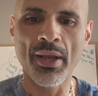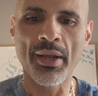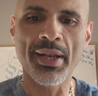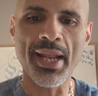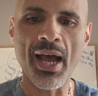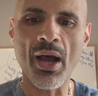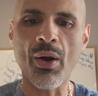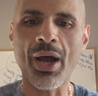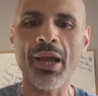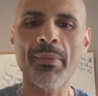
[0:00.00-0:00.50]

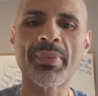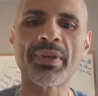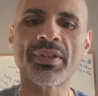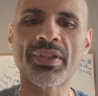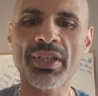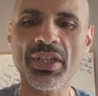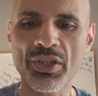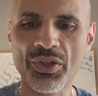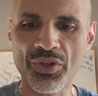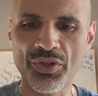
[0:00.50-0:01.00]
Now I
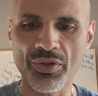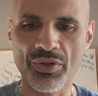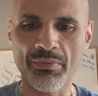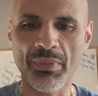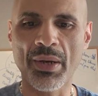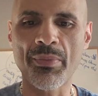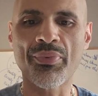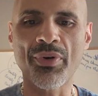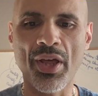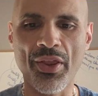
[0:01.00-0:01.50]
beseech you,
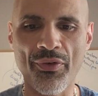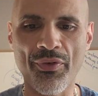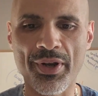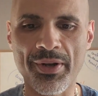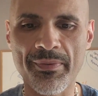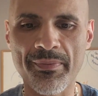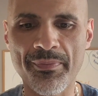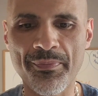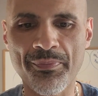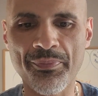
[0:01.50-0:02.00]
my
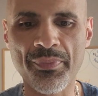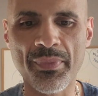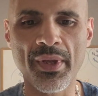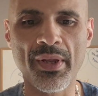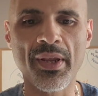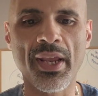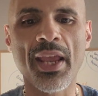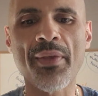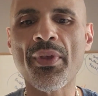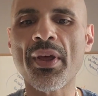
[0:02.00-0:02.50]
brethren,
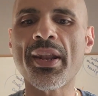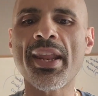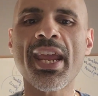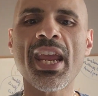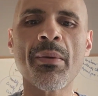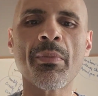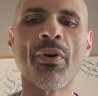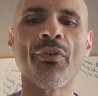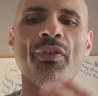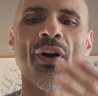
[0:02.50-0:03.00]
in the
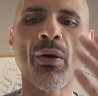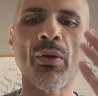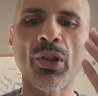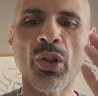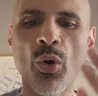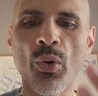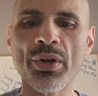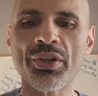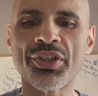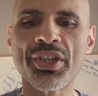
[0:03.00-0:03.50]
name of our
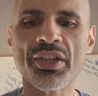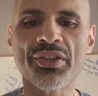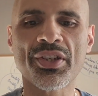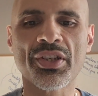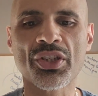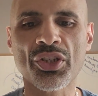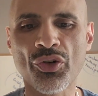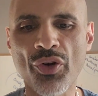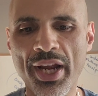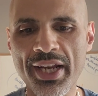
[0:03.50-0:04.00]
Lord
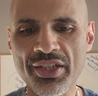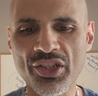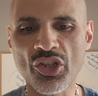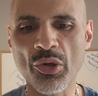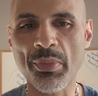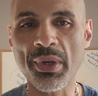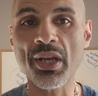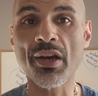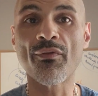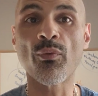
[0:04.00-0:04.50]
Jesus Christ, to
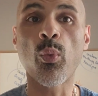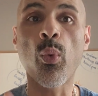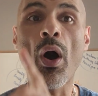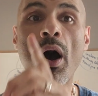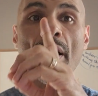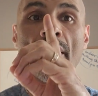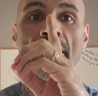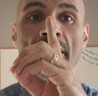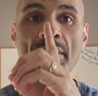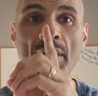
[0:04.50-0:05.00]
be of
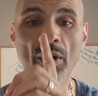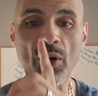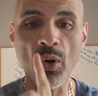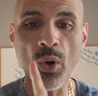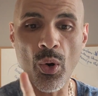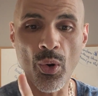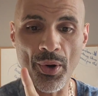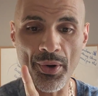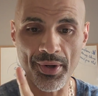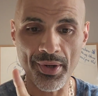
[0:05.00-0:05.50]
one
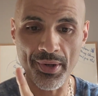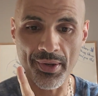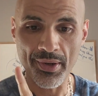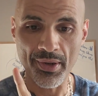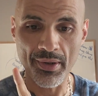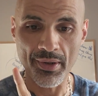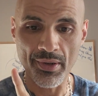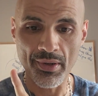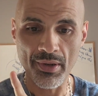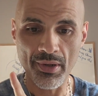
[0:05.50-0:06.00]
accord,
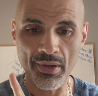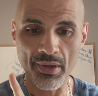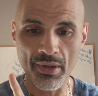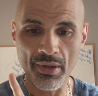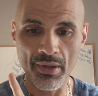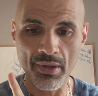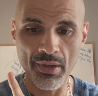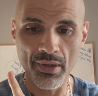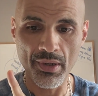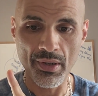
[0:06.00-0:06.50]

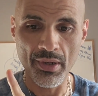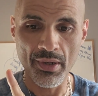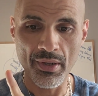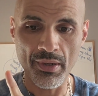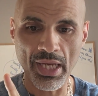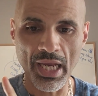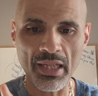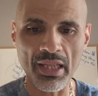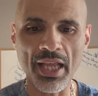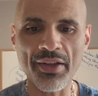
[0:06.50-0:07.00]

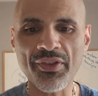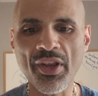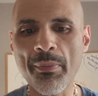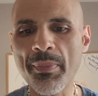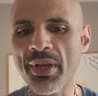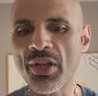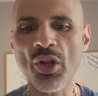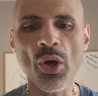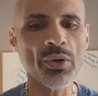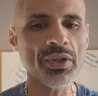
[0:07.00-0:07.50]
and let there
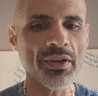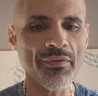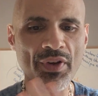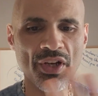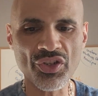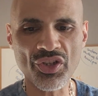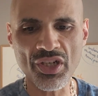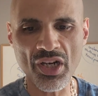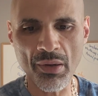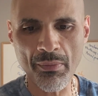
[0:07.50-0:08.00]
be no
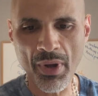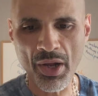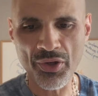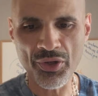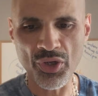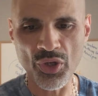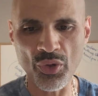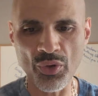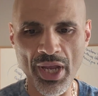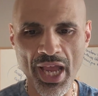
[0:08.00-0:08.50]
division
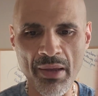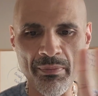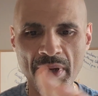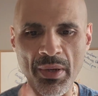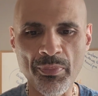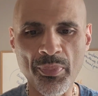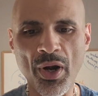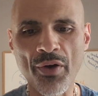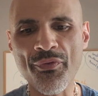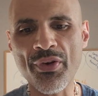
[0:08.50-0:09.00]
among you, and be
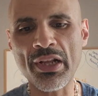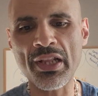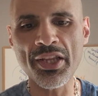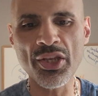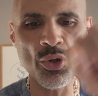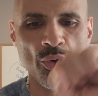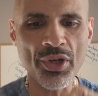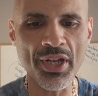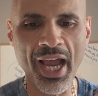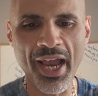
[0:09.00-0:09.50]
perfectly
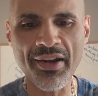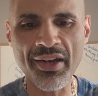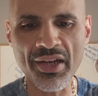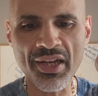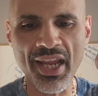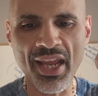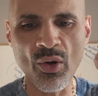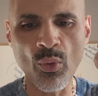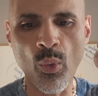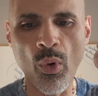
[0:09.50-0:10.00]

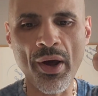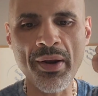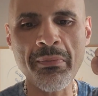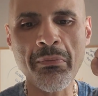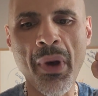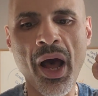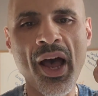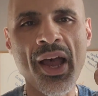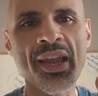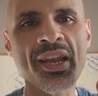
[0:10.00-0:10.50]
united in one
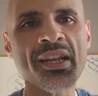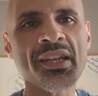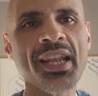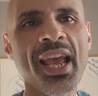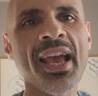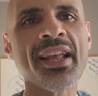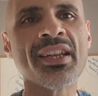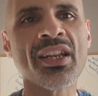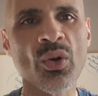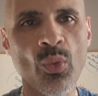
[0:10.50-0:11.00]
mind
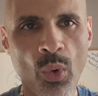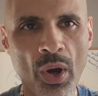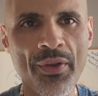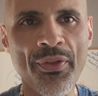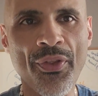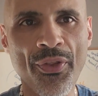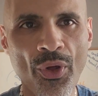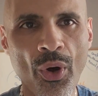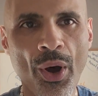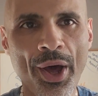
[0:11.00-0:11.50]
and in
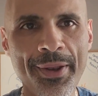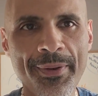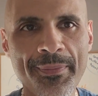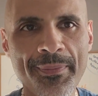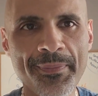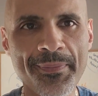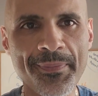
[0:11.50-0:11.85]
one thought.